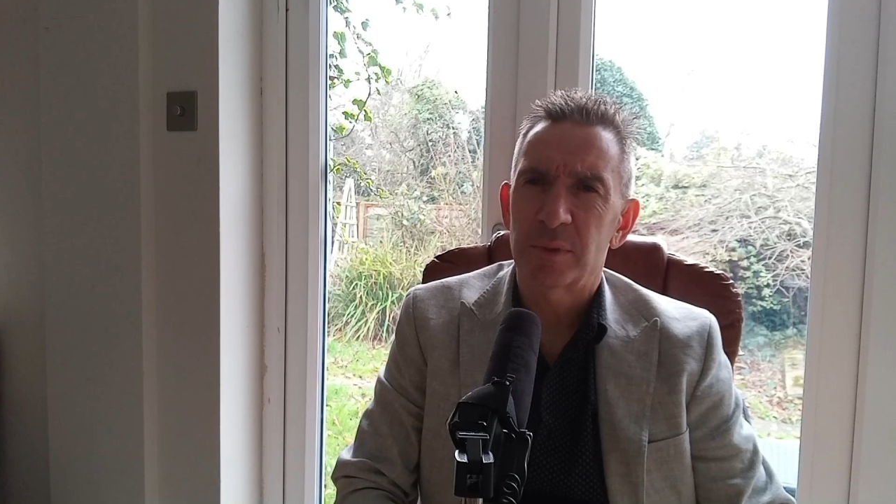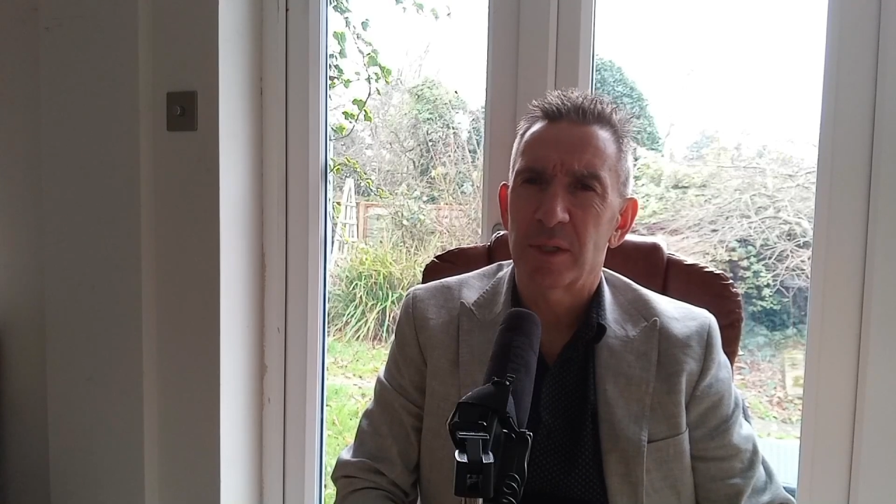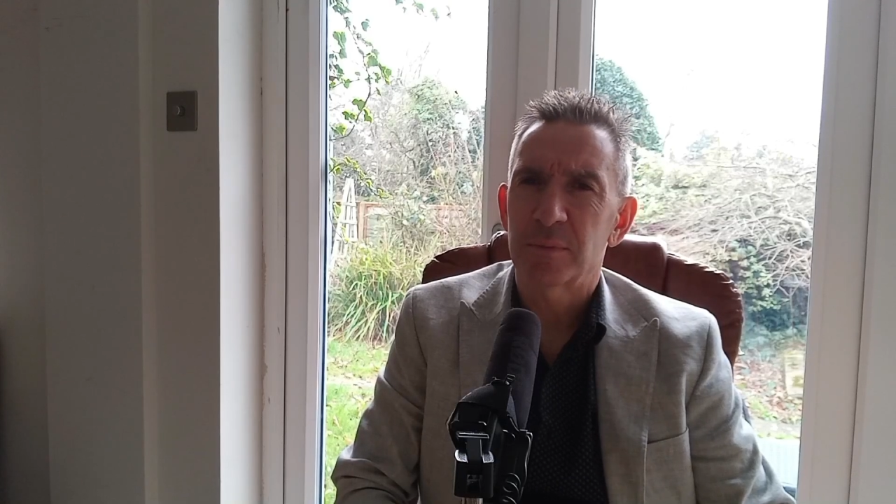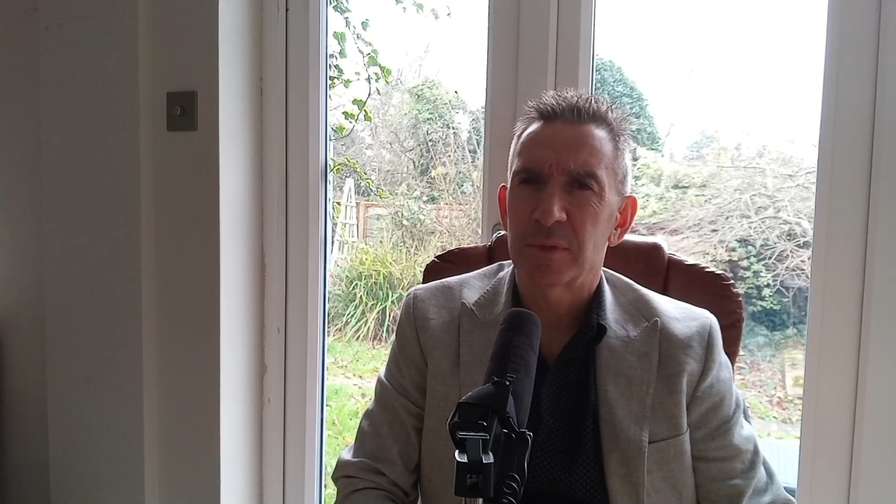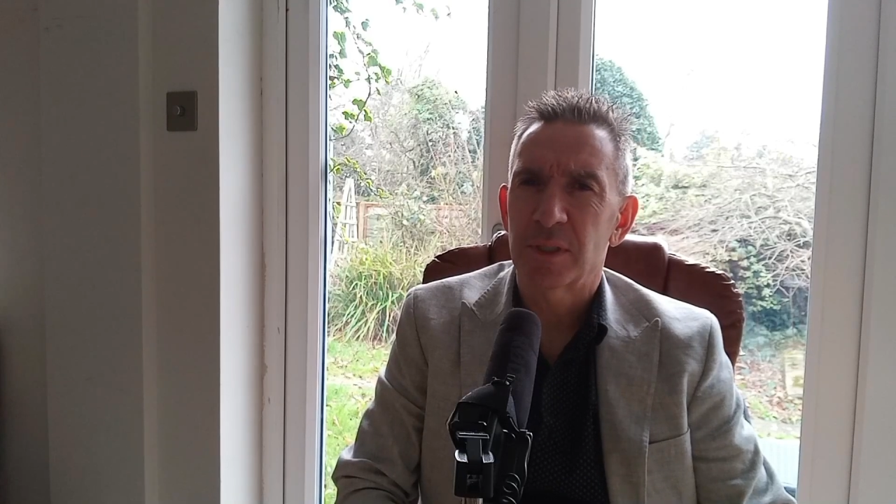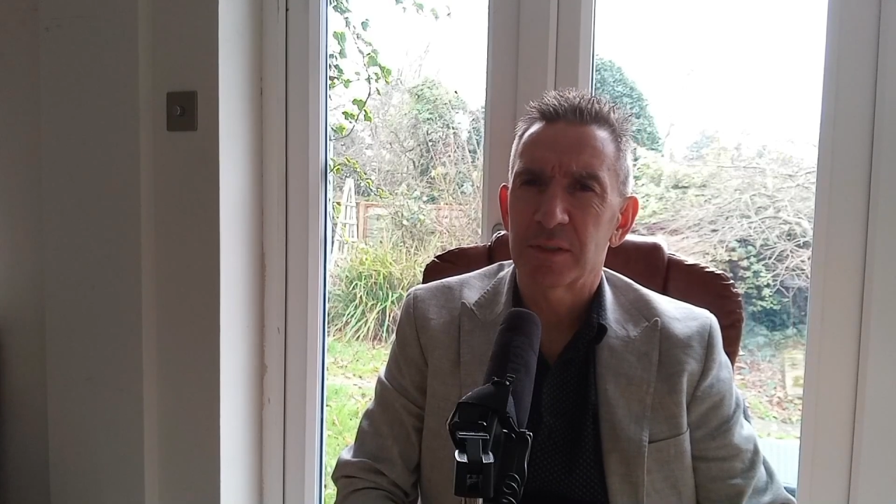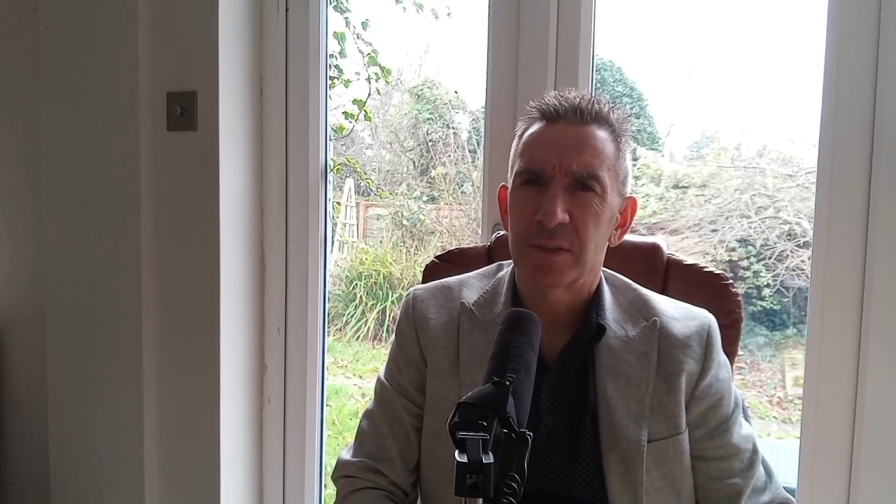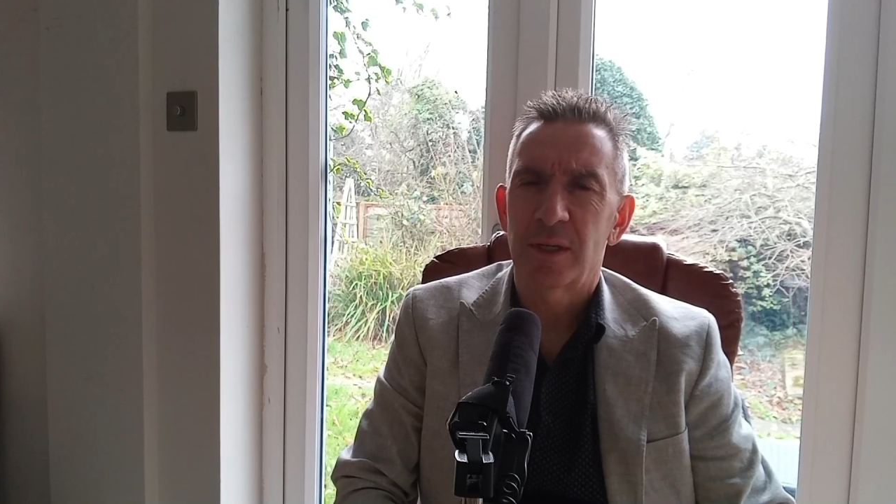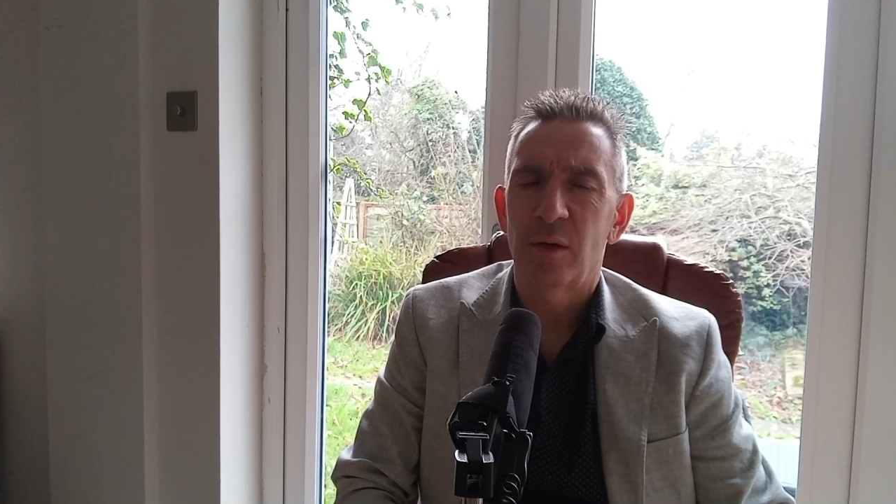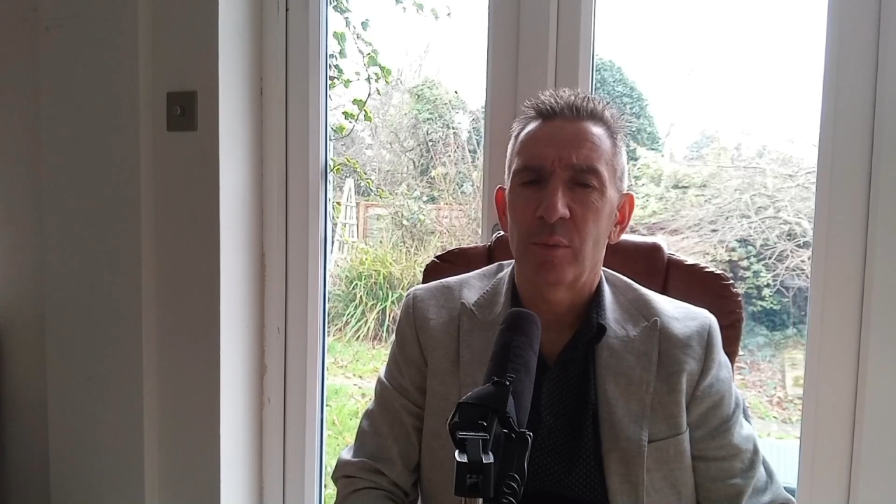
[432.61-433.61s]
Perhaps that's
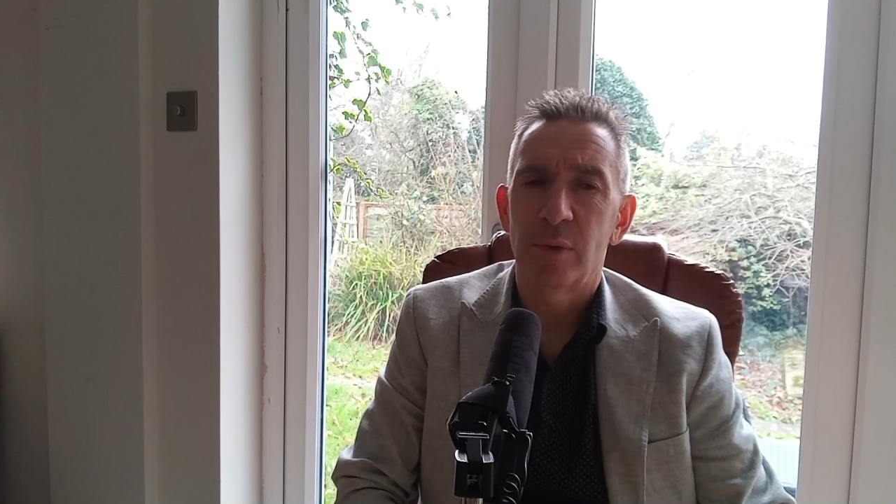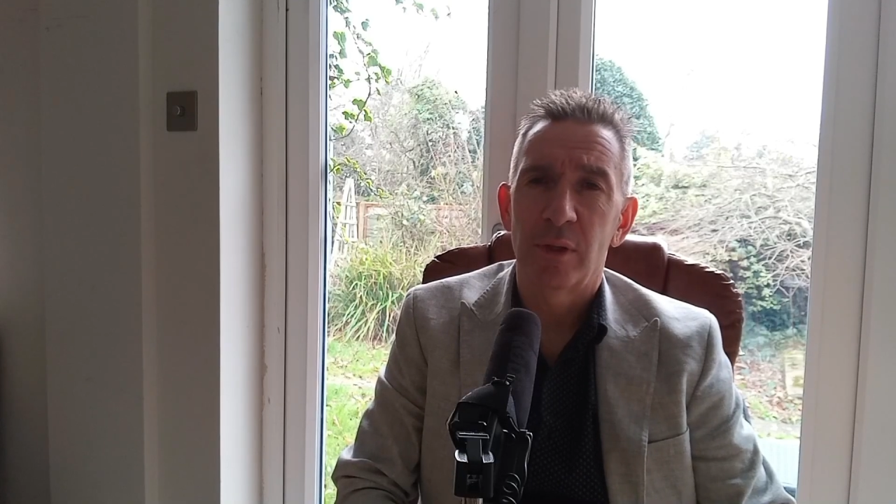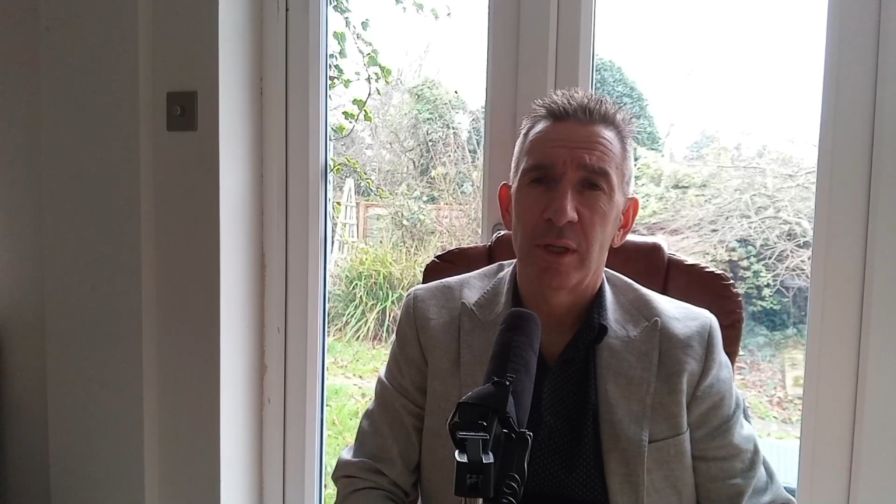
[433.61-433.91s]
the help that